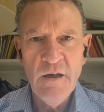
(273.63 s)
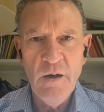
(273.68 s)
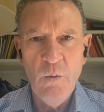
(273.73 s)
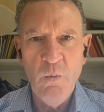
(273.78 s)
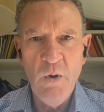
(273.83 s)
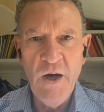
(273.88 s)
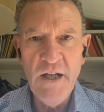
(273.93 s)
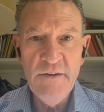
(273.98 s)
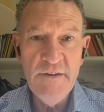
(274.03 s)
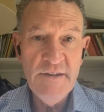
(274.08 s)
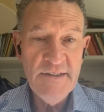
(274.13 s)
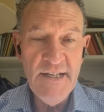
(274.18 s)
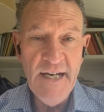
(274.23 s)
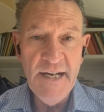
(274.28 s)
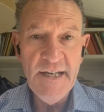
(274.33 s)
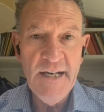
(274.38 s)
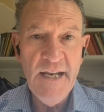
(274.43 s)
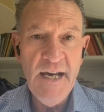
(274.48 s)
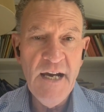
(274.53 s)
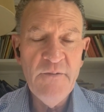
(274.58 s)
Well, the
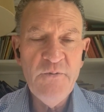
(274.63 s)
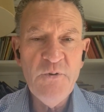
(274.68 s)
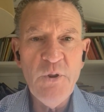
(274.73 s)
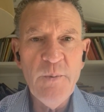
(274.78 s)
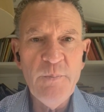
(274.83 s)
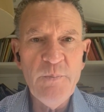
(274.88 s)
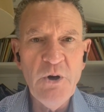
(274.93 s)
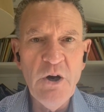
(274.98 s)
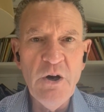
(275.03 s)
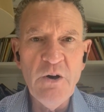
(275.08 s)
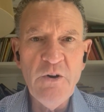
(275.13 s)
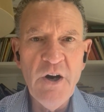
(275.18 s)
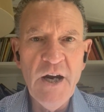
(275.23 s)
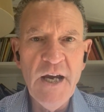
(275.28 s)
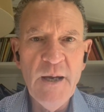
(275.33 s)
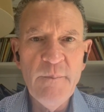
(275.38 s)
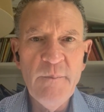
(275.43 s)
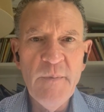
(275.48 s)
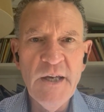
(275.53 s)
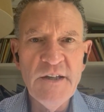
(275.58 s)
second half of the
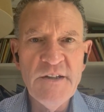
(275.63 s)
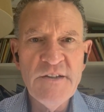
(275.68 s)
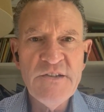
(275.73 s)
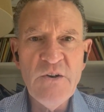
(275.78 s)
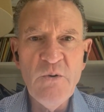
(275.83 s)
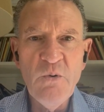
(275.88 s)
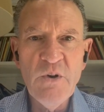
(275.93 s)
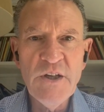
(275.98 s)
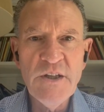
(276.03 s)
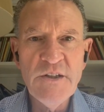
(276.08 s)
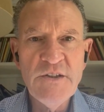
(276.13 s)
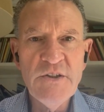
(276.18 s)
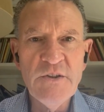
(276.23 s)
program is going